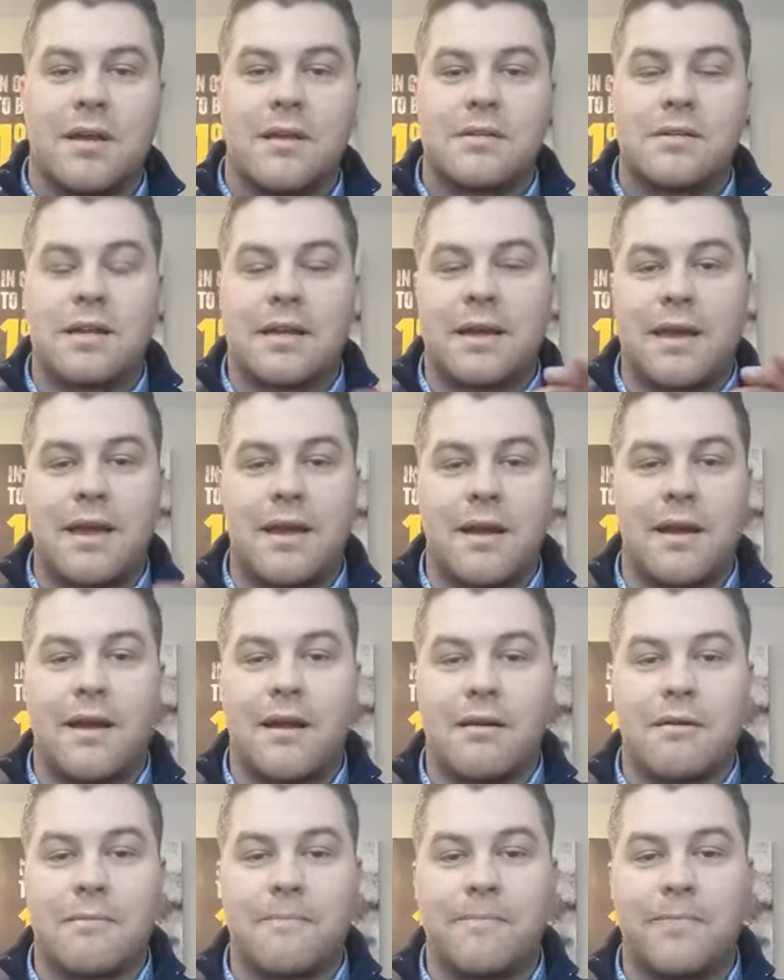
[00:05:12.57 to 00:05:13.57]
to
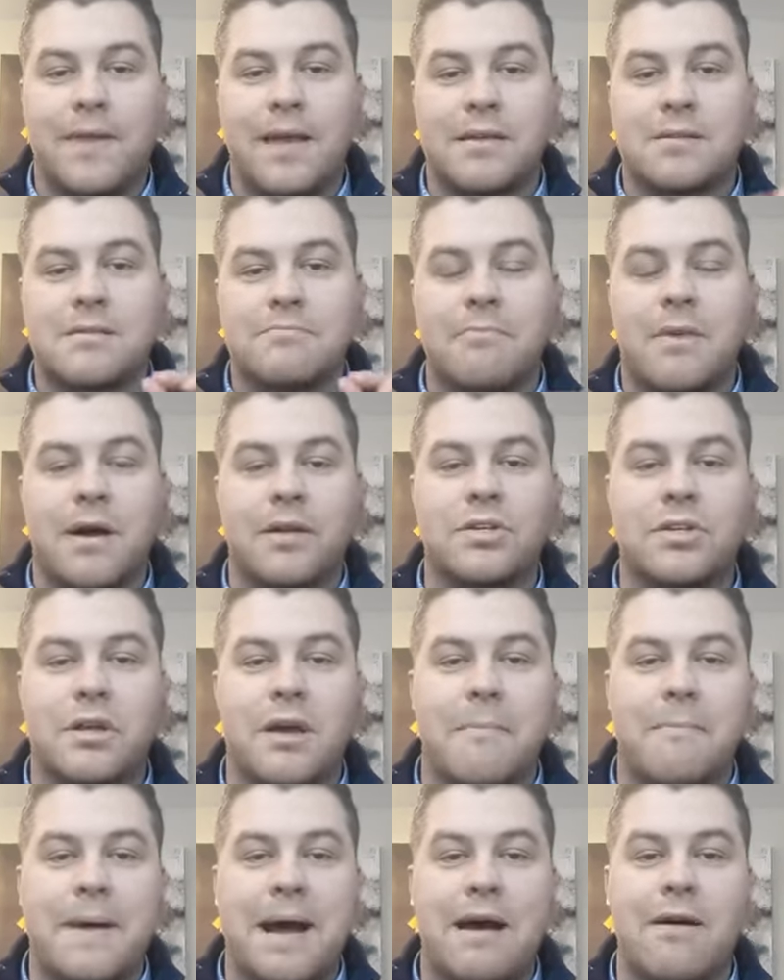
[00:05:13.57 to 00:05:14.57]
care as much
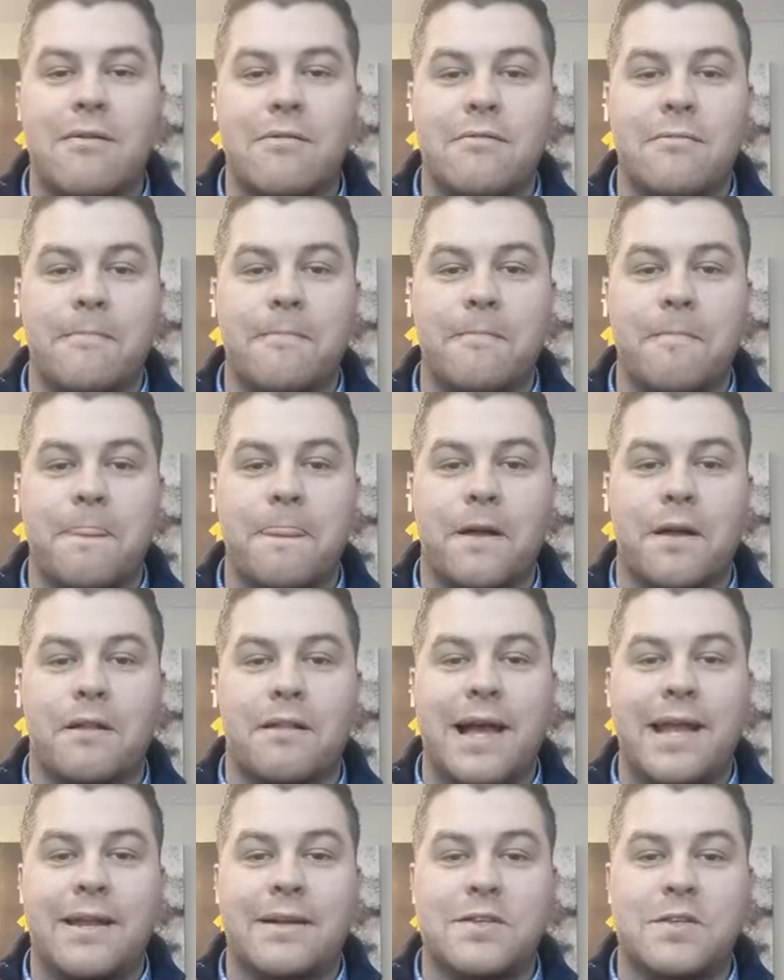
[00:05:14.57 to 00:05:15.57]
about the
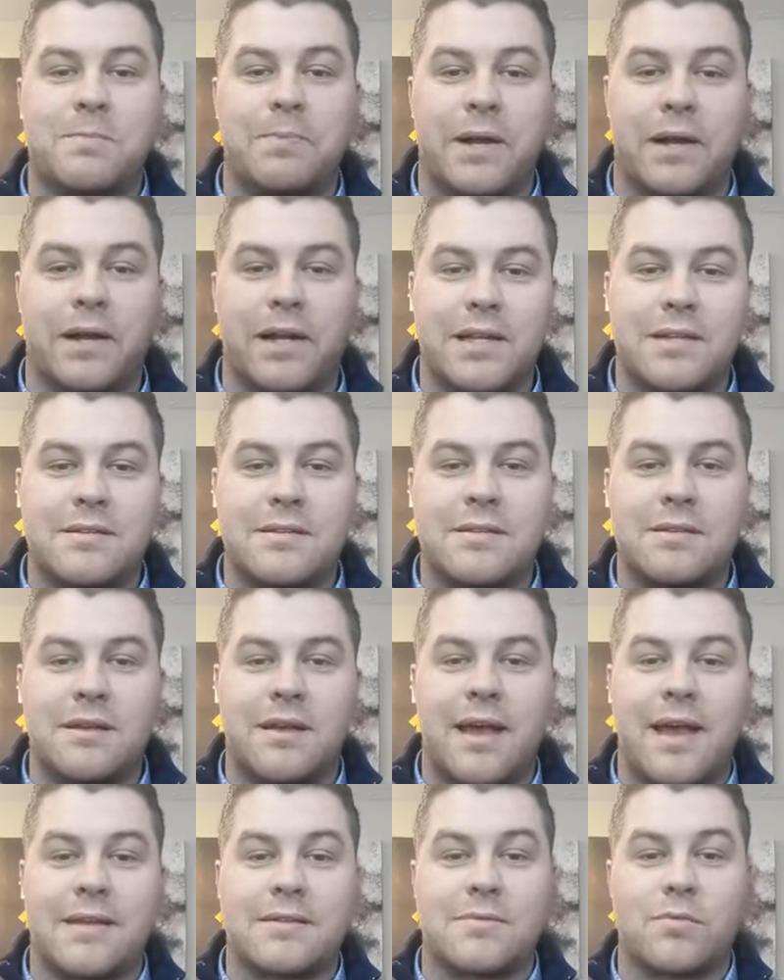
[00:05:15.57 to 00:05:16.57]
client experience
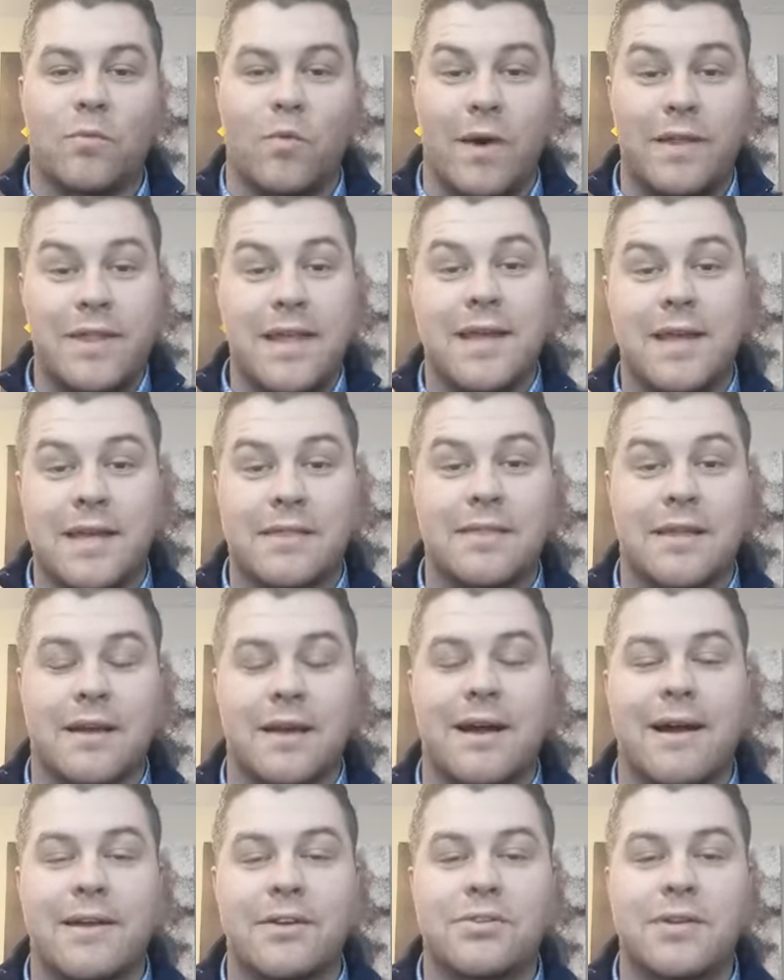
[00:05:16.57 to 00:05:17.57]
as when they get the
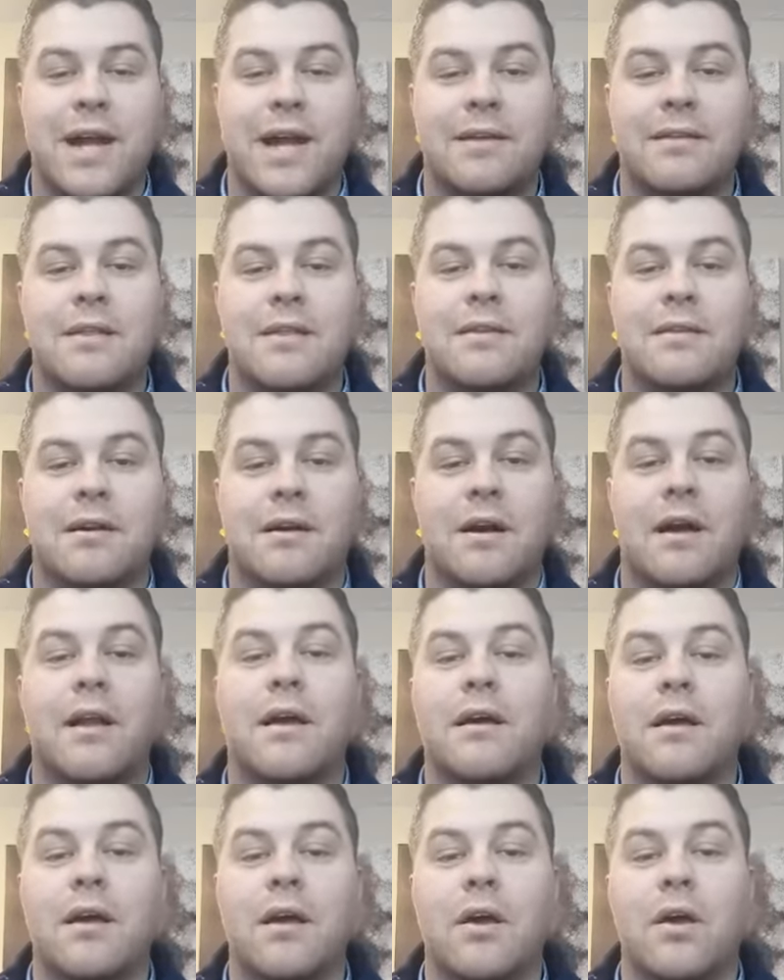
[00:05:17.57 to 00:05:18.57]
contract, then you're going
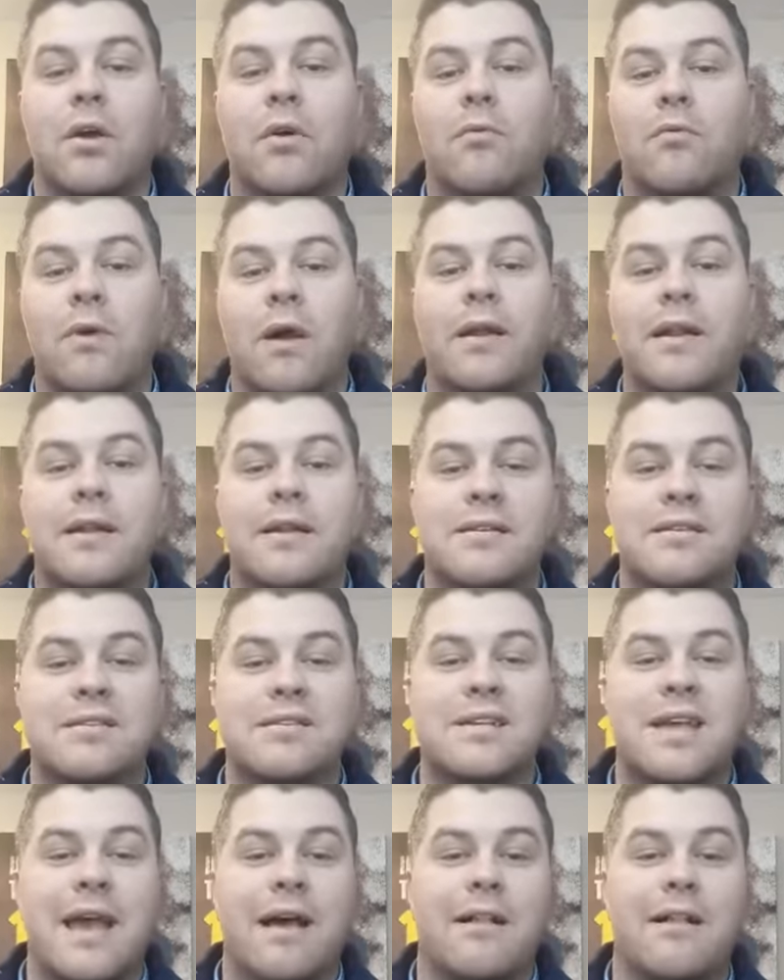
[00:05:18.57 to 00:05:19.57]
to run into
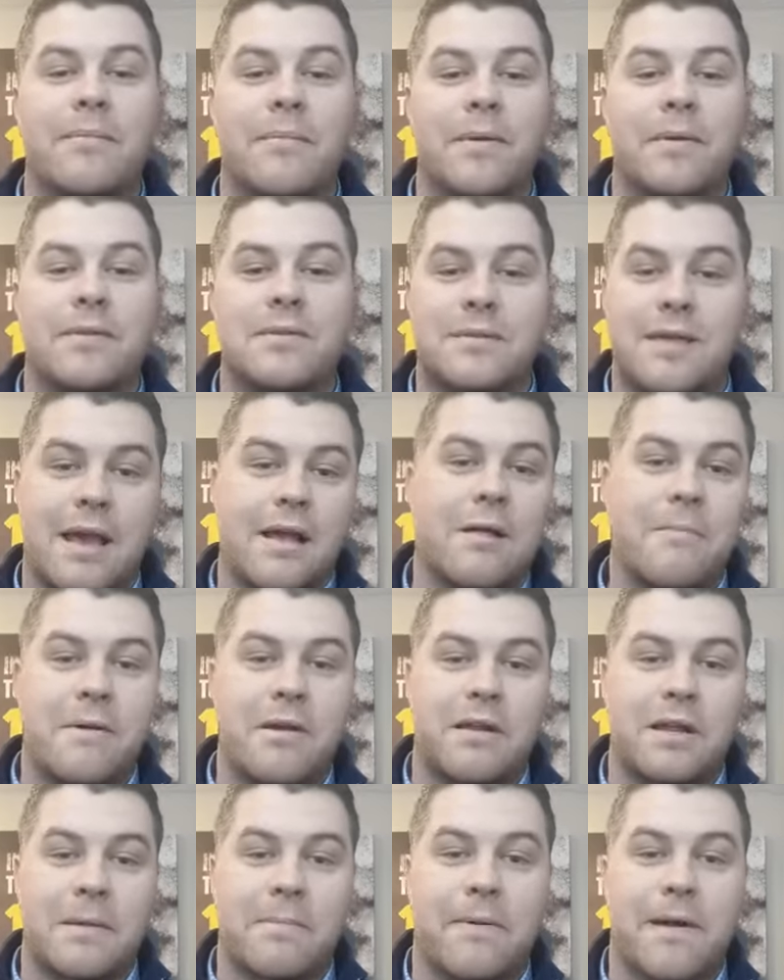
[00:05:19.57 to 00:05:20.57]

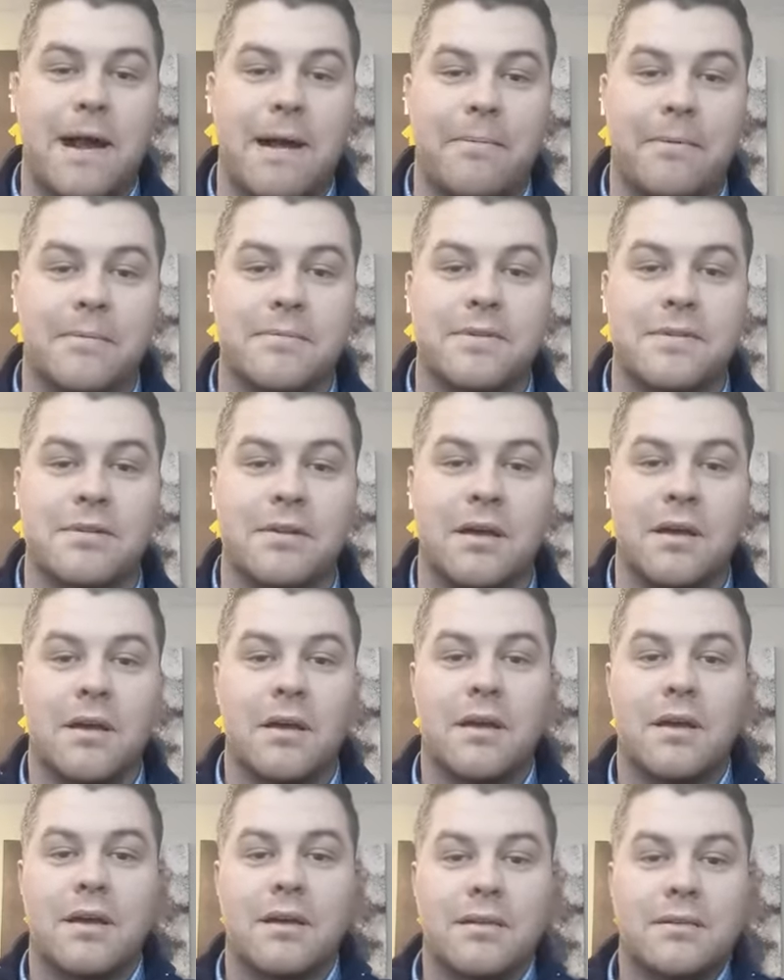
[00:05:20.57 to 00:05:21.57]
scalability problems
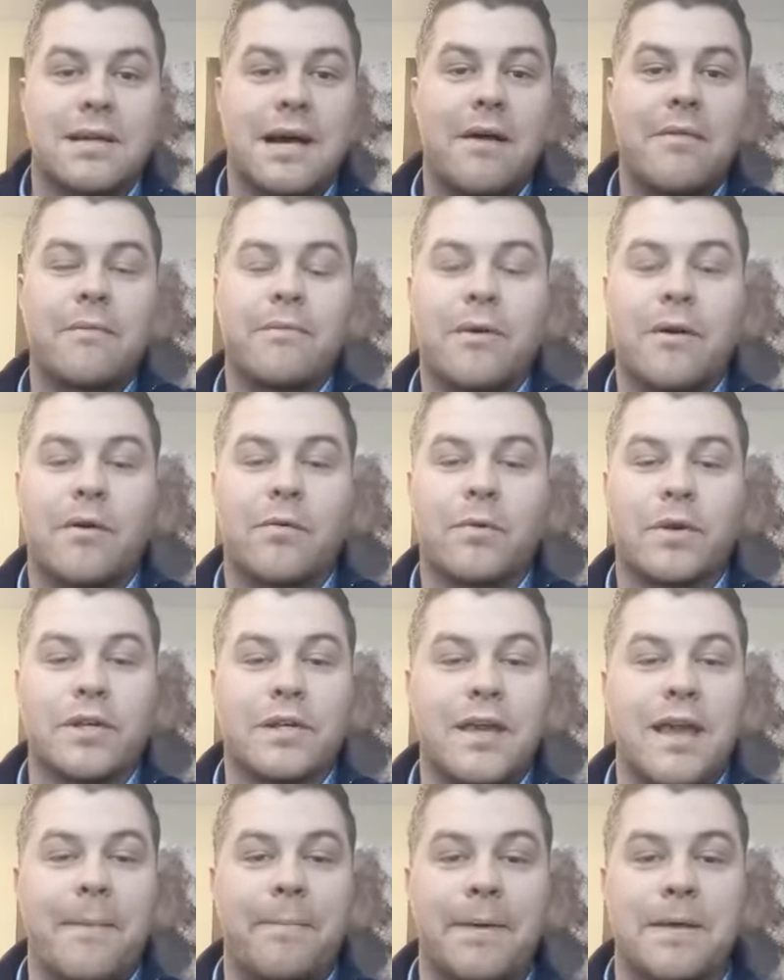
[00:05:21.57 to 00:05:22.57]
down the road where you
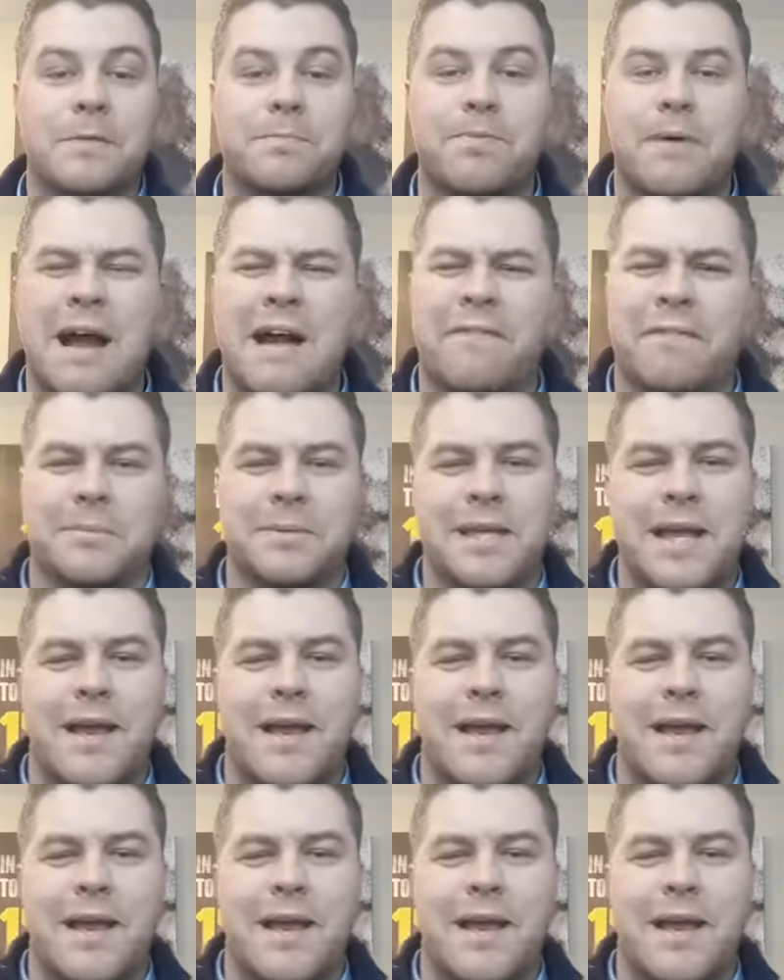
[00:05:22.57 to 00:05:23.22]
can't be as profitable.